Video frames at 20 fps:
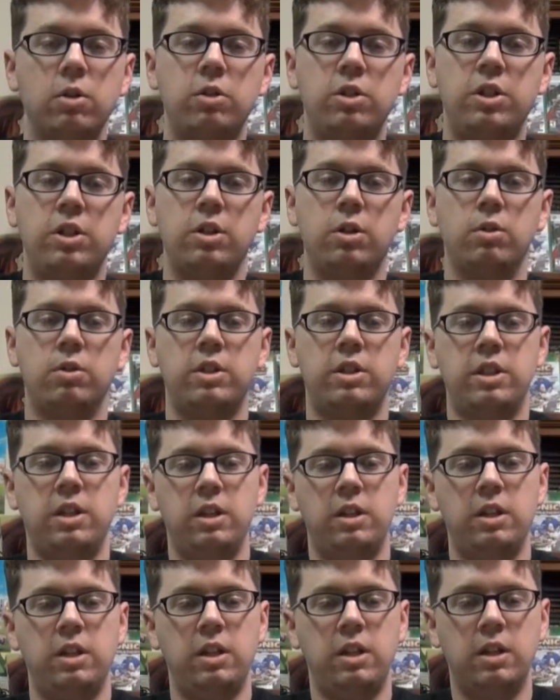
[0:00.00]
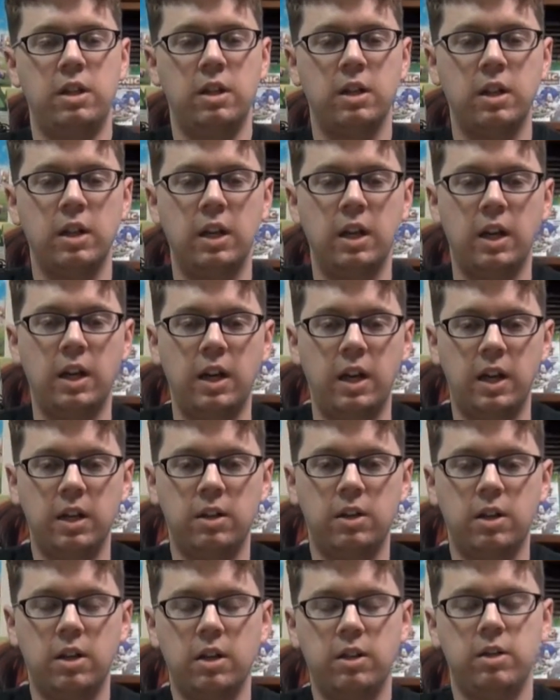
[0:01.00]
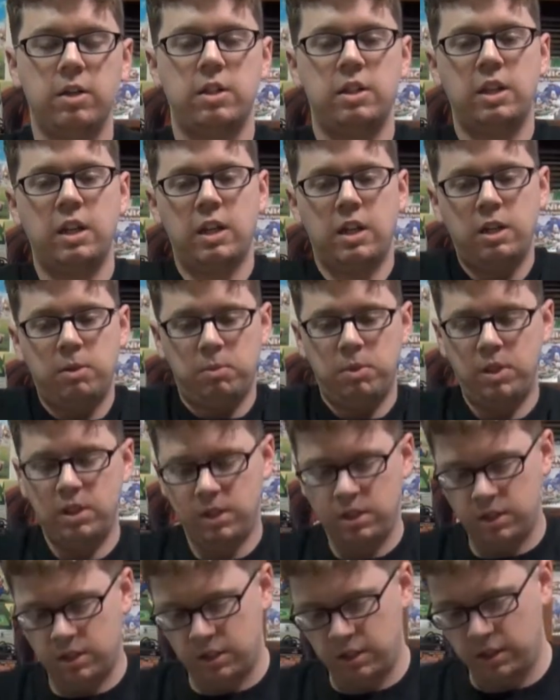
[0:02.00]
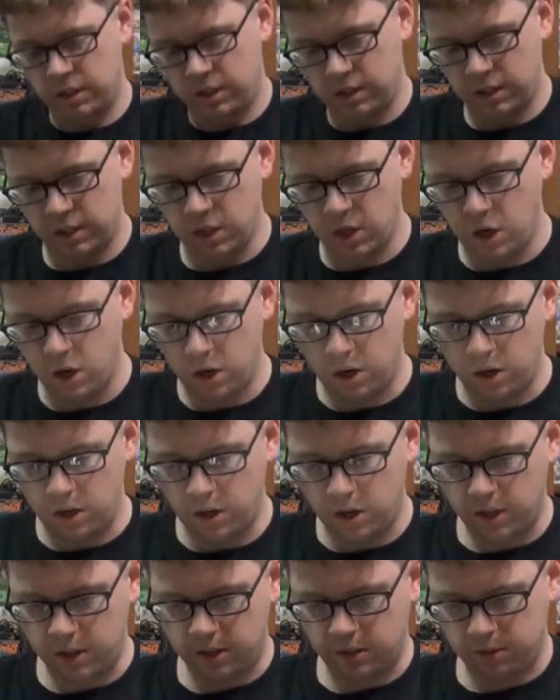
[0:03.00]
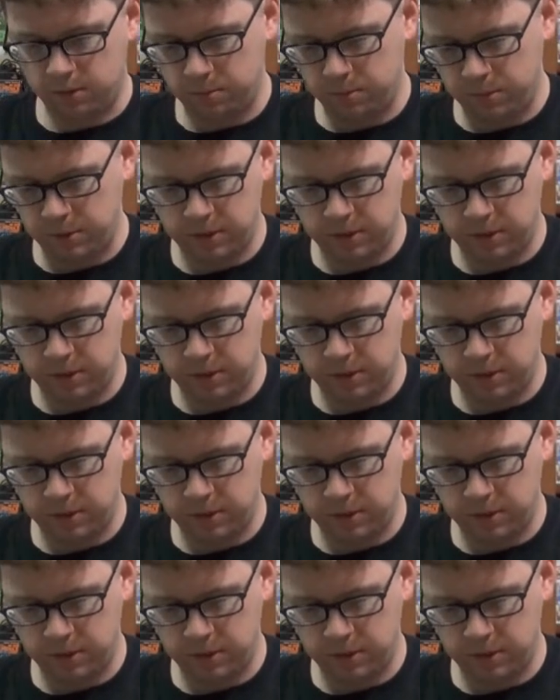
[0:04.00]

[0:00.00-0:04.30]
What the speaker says: Geo CD, and this game is awesome.